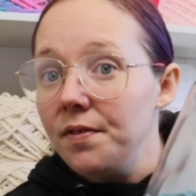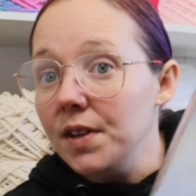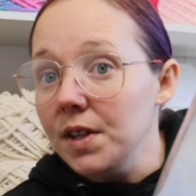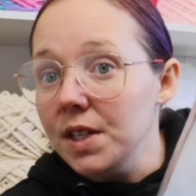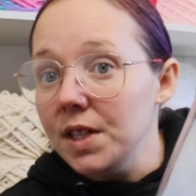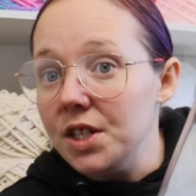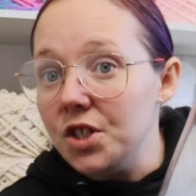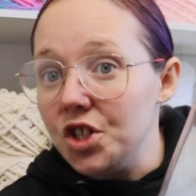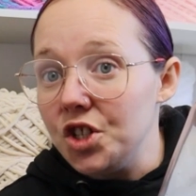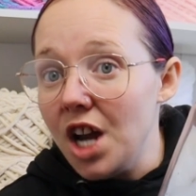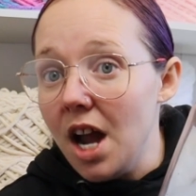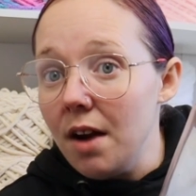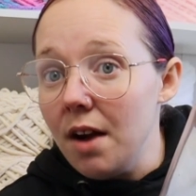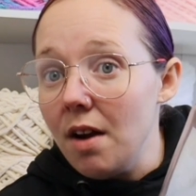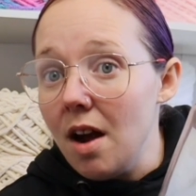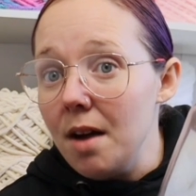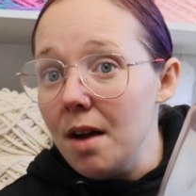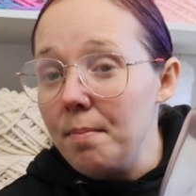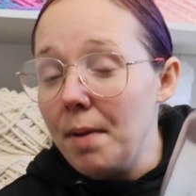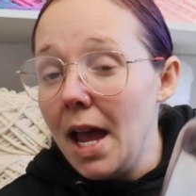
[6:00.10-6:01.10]
to fill this jar
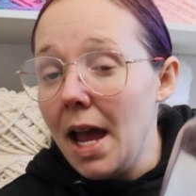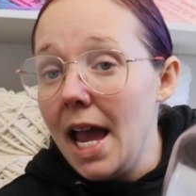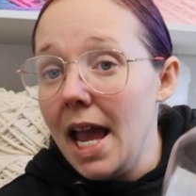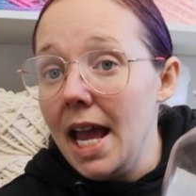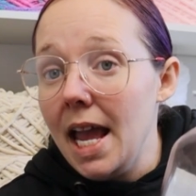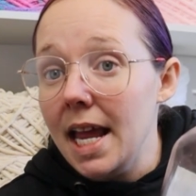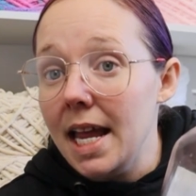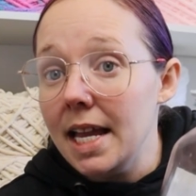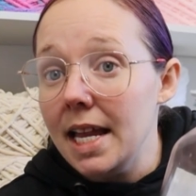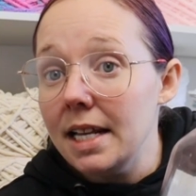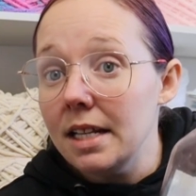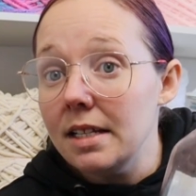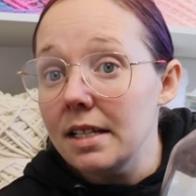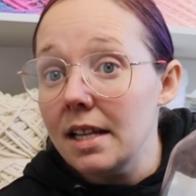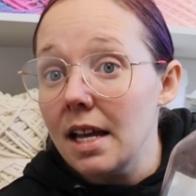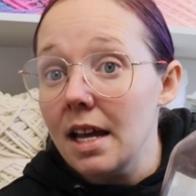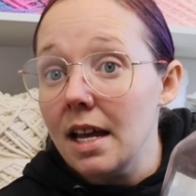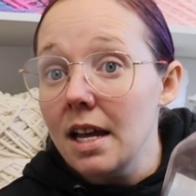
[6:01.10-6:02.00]
up and